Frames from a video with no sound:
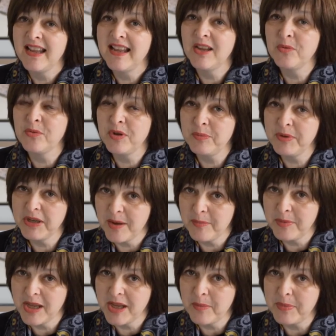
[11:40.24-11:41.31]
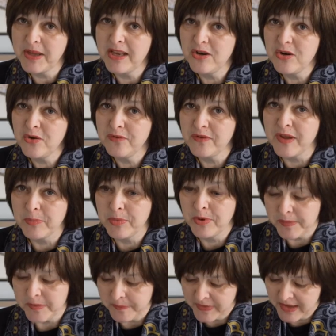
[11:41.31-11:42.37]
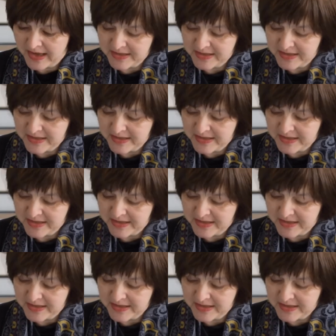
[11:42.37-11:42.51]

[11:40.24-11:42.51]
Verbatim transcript: It will be coming up in November